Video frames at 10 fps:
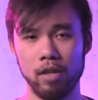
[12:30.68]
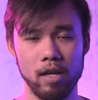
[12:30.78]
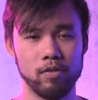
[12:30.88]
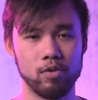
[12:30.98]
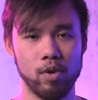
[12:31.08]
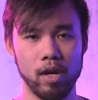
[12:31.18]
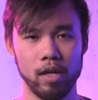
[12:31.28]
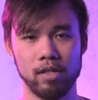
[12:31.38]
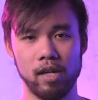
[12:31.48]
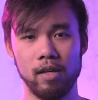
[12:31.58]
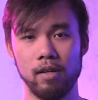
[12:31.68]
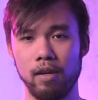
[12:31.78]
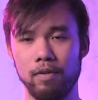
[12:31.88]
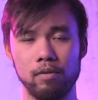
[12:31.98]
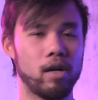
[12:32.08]
thanks for joining us today.
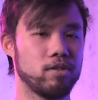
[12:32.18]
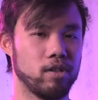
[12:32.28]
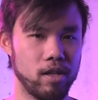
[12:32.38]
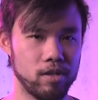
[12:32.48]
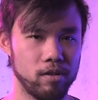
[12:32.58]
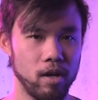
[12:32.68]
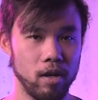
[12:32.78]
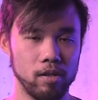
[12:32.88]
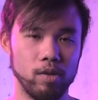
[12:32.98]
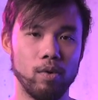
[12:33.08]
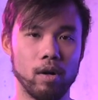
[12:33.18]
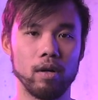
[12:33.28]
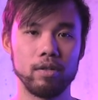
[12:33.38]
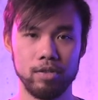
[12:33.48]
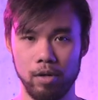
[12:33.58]
If you're watching this, you
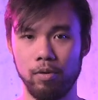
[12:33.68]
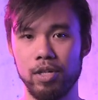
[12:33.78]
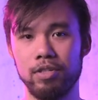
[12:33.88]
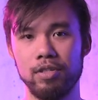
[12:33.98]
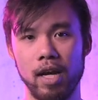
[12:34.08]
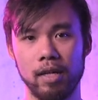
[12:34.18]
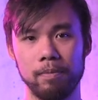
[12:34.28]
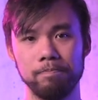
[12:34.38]
are Generation Tech.